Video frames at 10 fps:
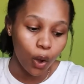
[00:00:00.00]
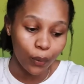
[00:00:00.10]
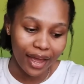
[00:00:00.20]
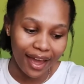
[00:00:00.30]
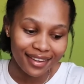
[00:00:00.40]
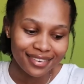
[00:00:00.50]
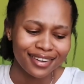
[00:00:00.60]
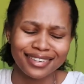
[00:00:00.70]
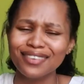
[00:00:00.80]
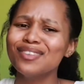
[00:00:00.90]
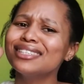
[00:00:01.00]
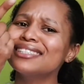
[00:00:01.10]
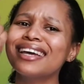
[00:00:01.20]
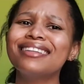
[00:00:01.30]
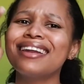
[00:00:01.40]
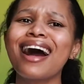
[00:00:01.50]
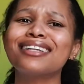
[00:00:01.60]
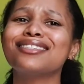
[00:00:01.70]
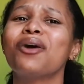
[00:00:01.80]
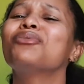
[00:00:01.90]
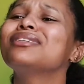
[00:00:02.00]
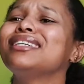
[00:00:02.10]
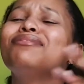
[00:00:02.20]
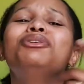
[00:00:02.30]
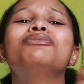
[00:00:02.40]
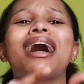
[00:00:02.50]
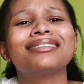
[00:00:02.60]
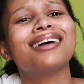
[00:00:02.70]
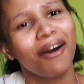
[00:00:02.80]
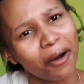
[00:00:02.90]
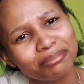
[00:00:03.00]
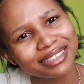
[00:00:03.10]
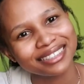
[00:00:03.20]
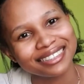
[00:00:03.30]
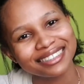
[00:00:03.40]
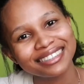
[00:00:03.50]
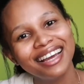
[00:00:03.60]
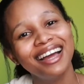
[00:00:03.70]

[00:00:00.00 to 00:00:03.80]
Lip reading: Okay, let's say that I don't give you guys options,